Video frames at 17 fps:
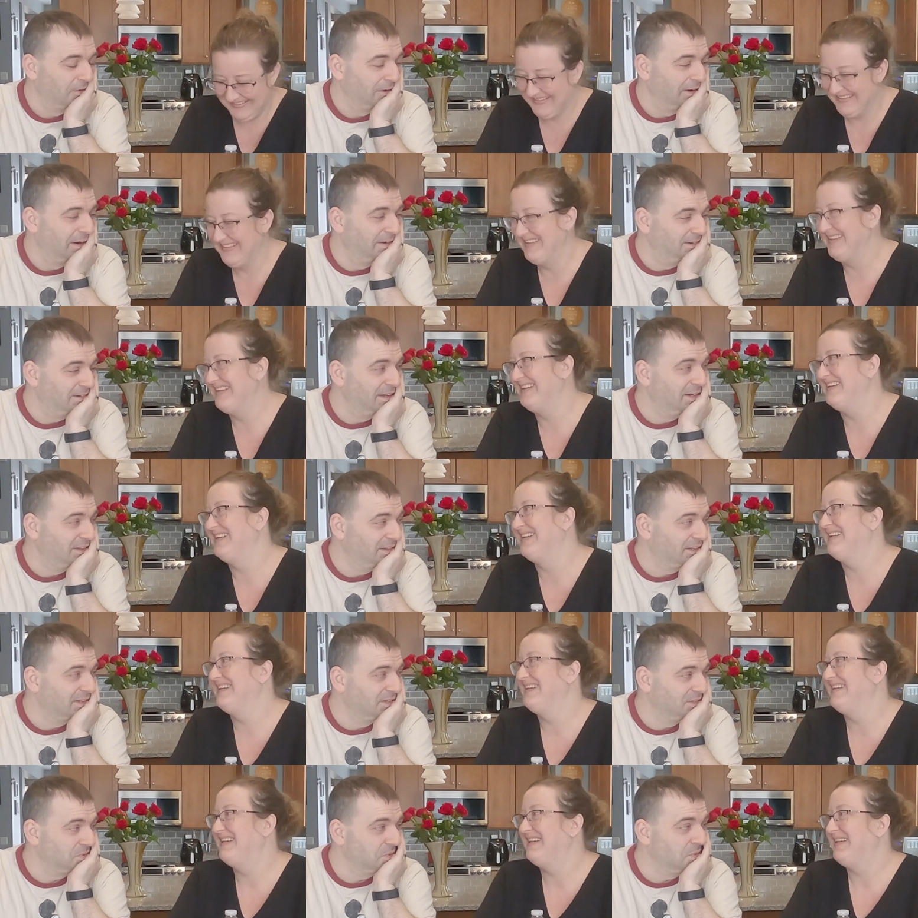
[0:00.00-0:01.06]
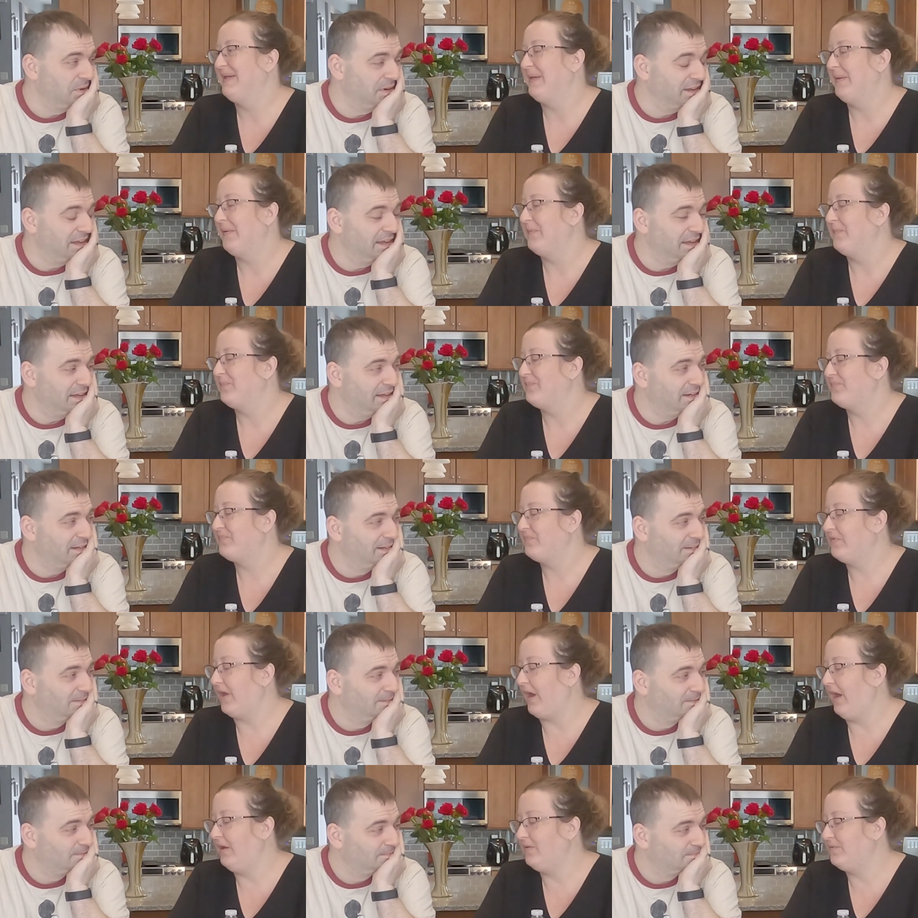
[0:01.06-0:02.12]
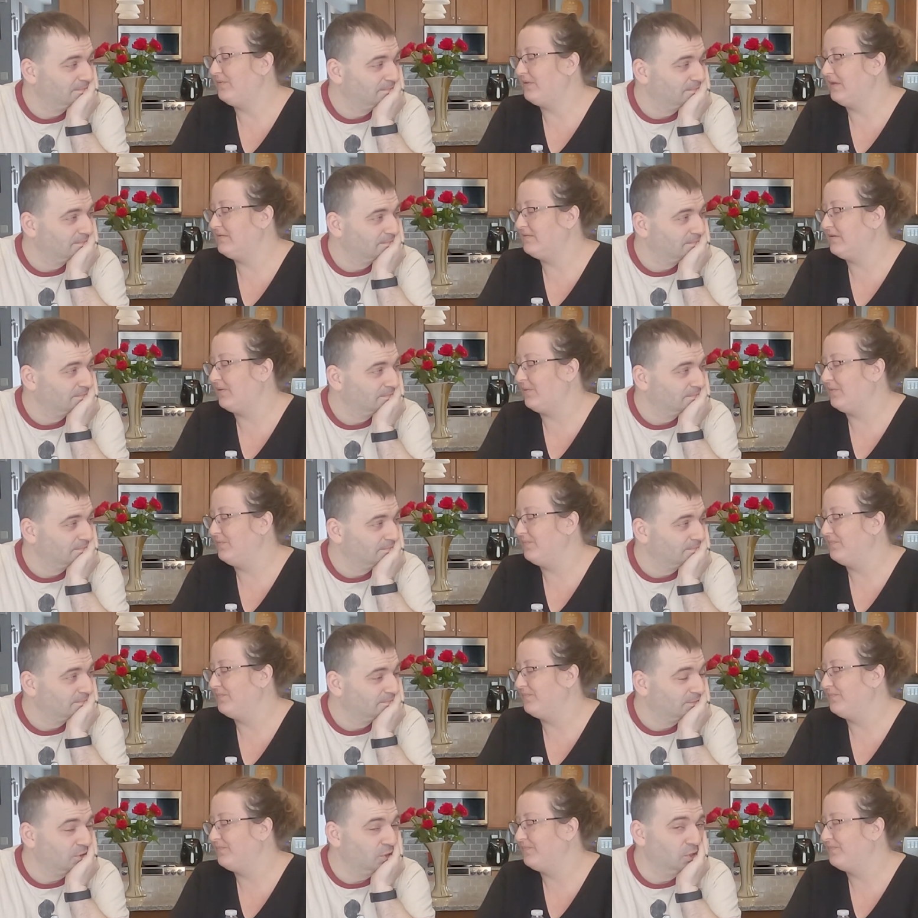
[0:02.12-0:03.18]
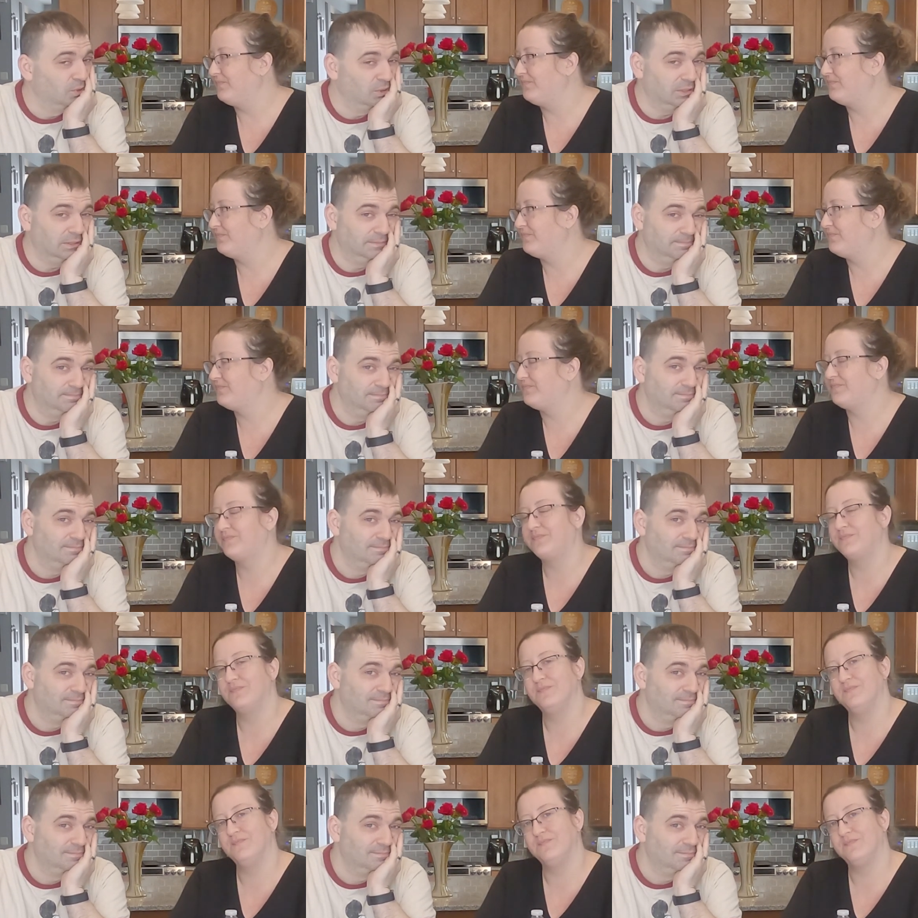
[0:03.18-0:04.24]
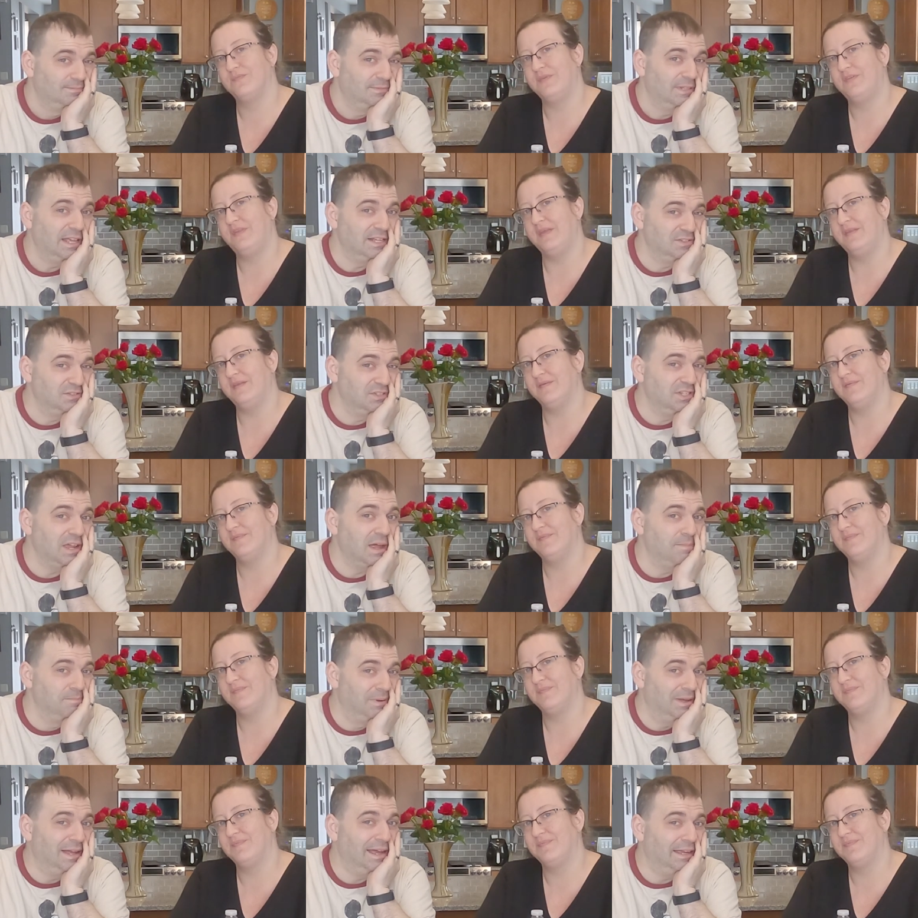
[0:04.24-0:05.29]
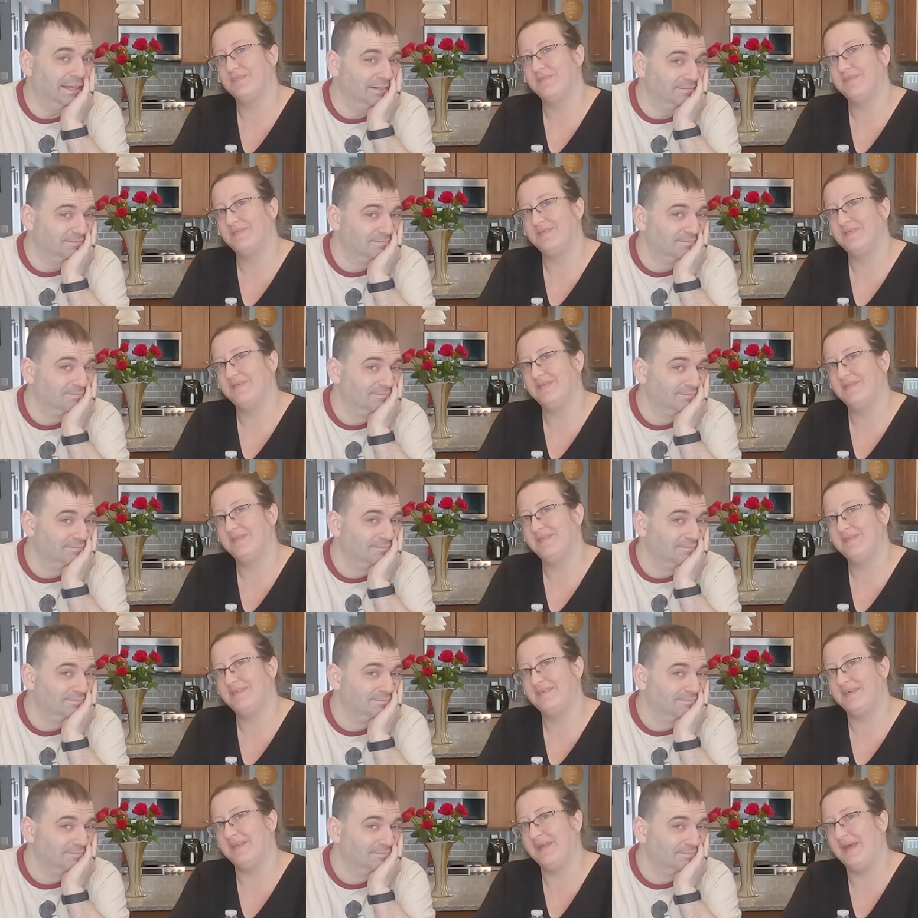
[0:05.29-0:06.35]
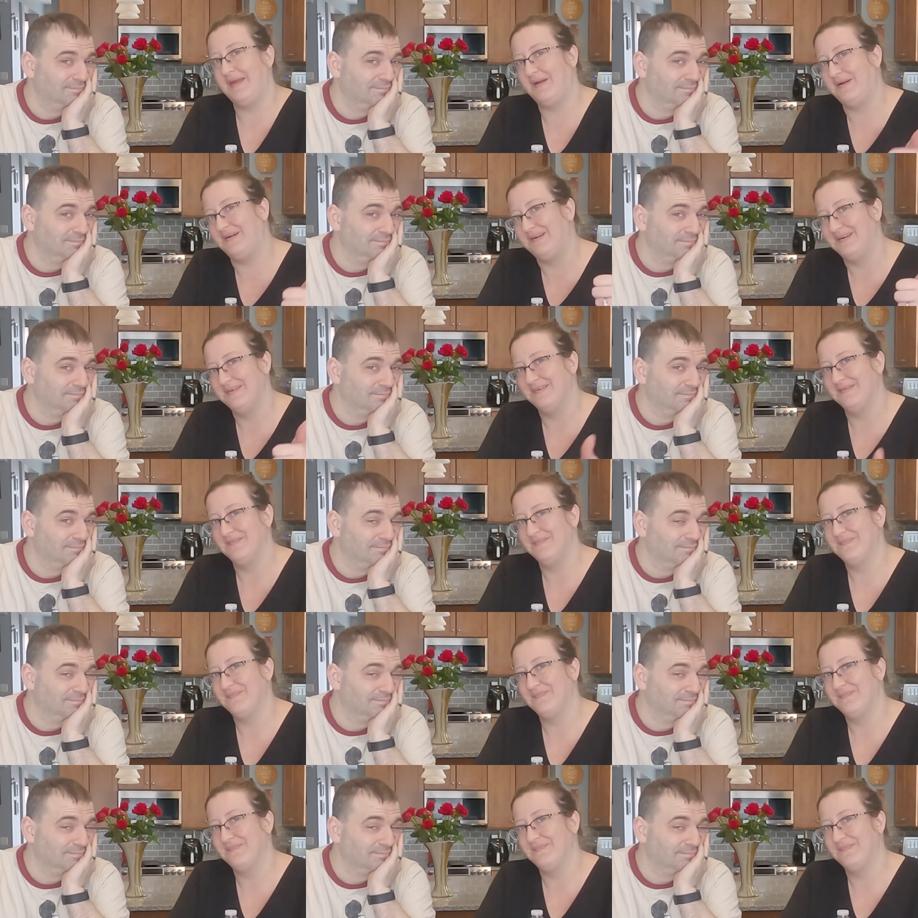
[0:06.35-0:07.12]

Speaker 1: All right. Anything else we want to add?
Speaker 2: I don't think so.
Speaker 1: Cool. Thanks for stopping by.
Speaker 2: See you later.